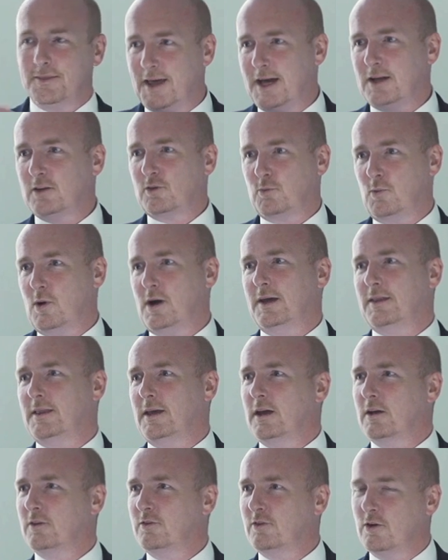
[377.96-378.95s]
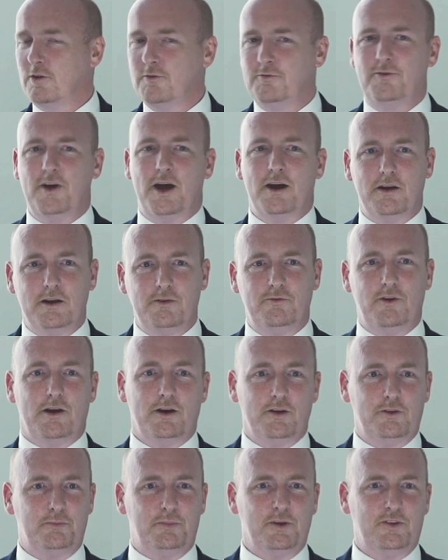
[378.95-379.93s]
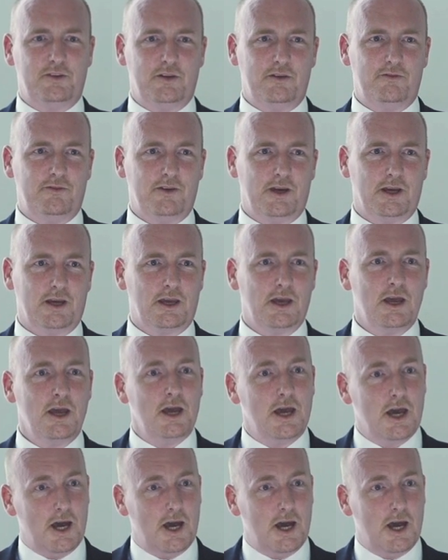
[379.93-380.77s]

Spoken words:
That's why they are so very, very specific